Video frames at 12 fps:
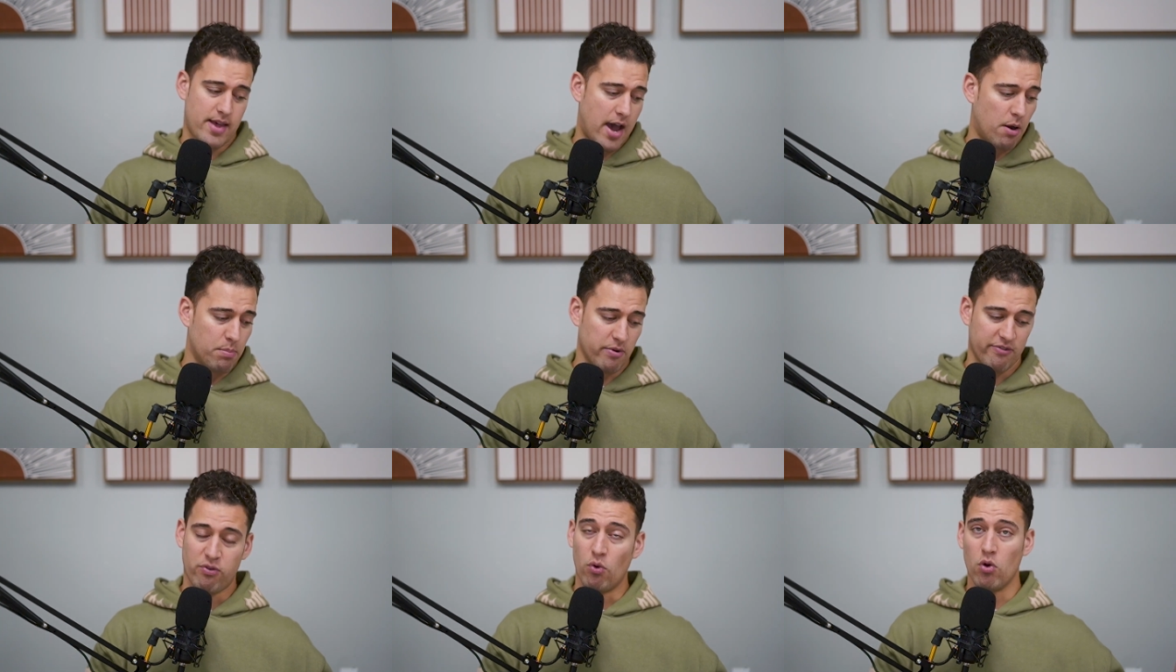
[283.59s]

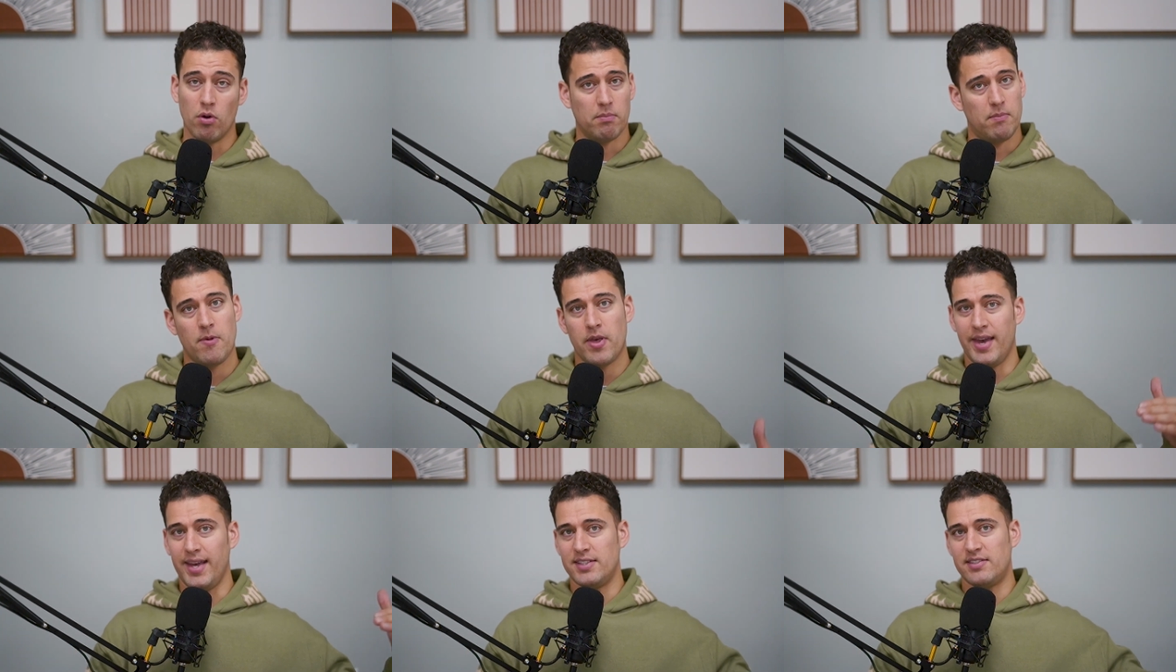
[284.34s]
outperform
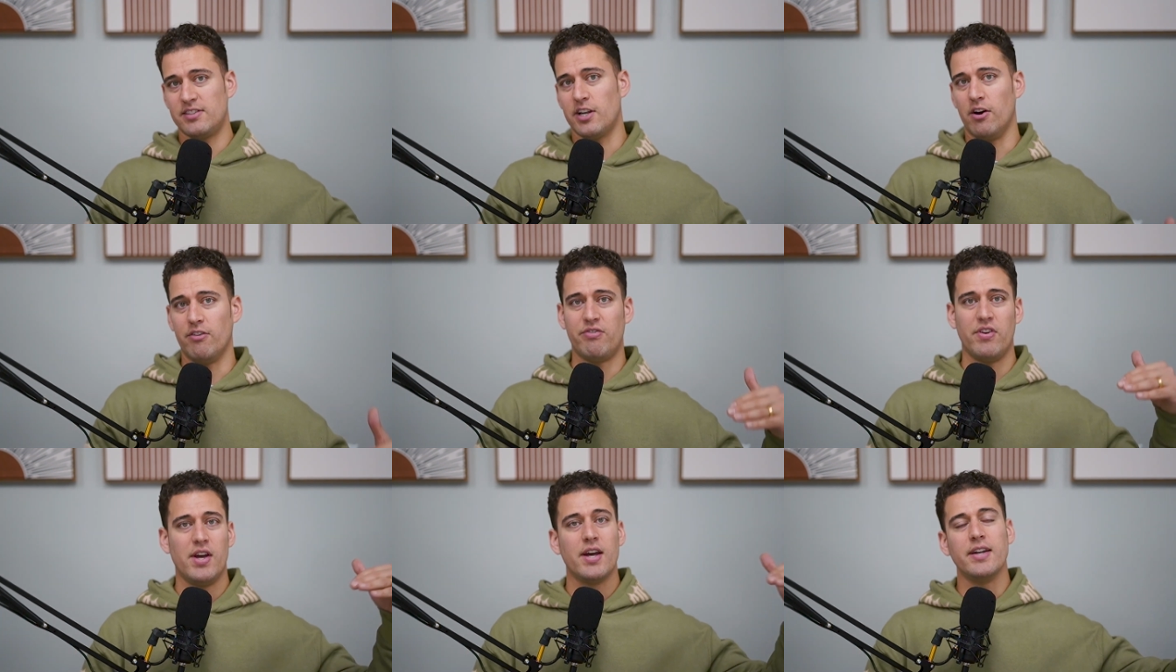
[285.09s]
itself
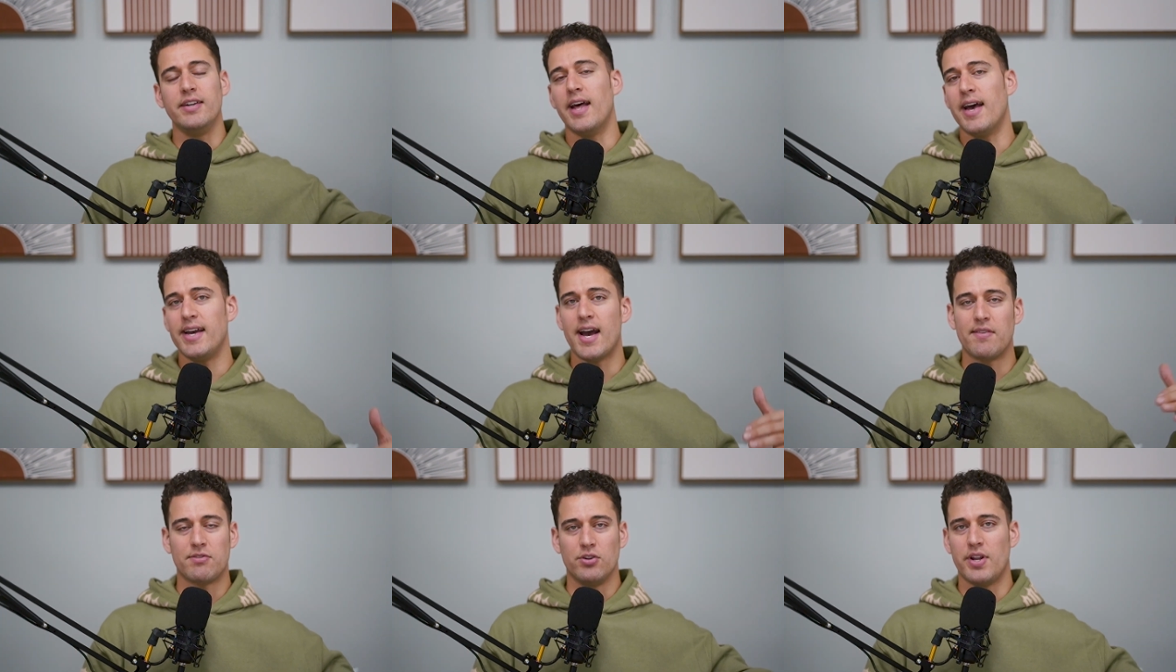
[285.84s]
day
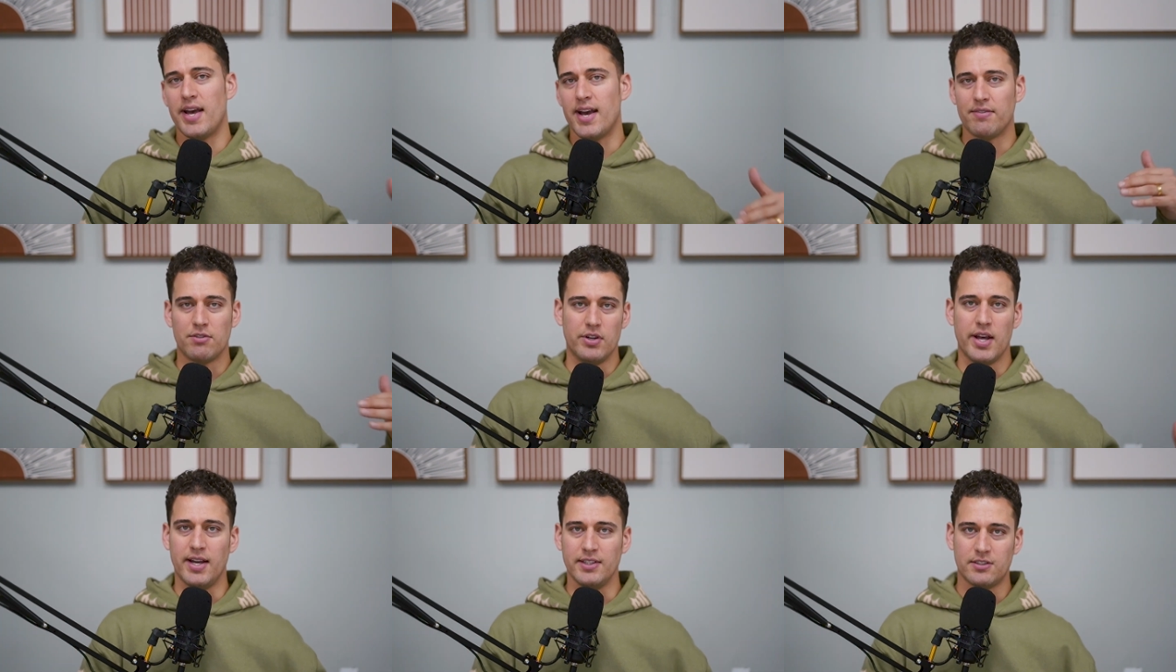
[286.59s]
after day after day.